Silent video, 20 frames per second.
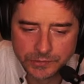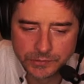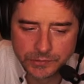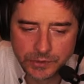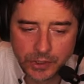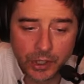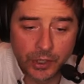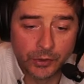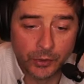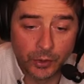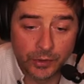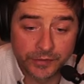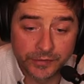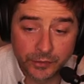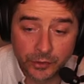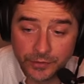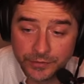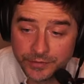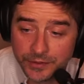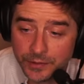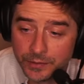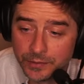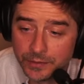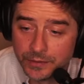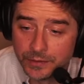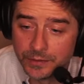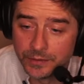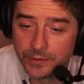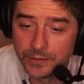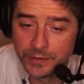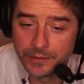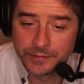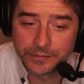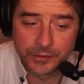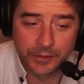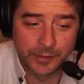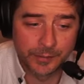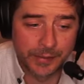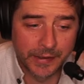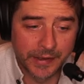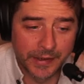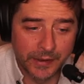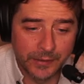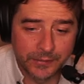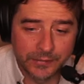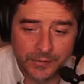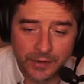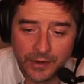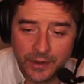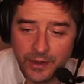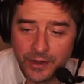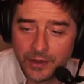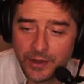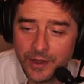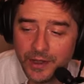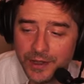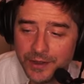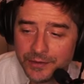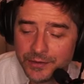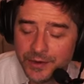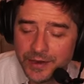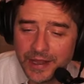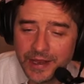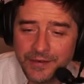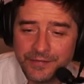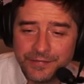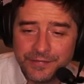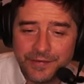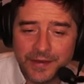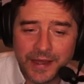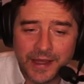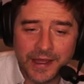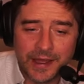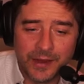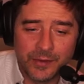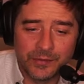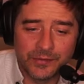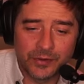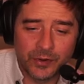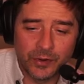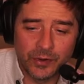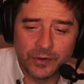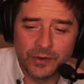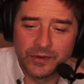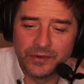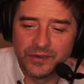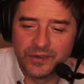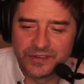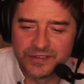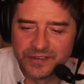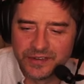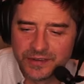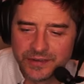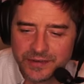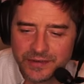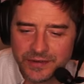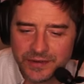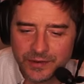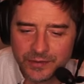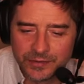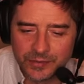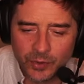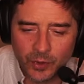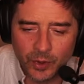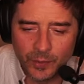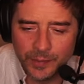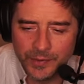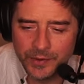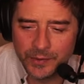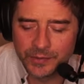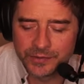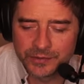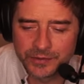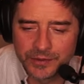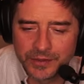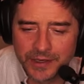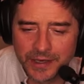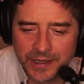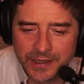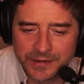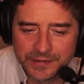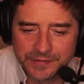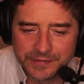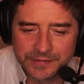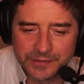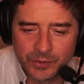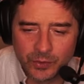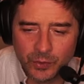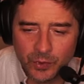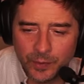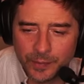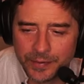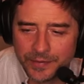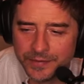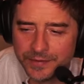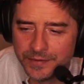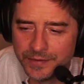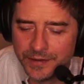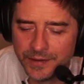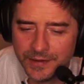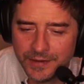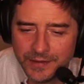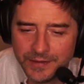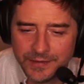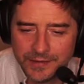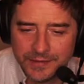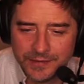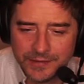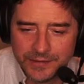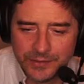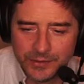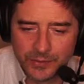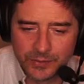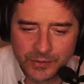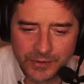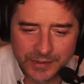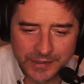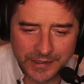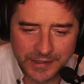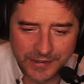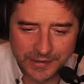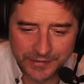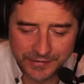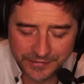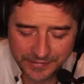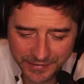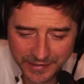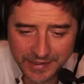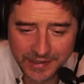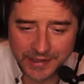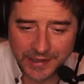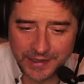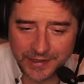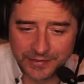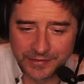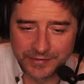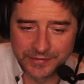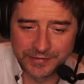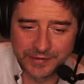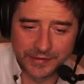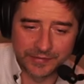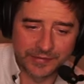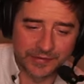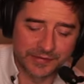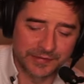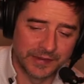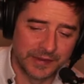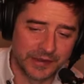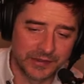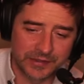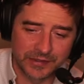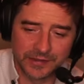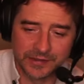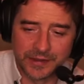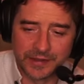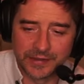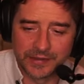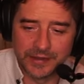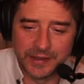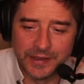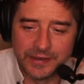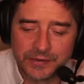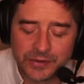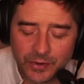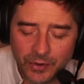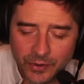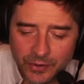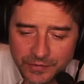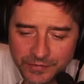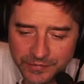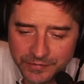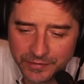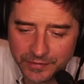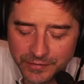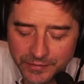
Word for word: Oh no, it's going to. It's going to pan out. Oh, do you know, I was hoping it was going to, like, go up and you're going to kind of see, like, the devastation that they'd caused.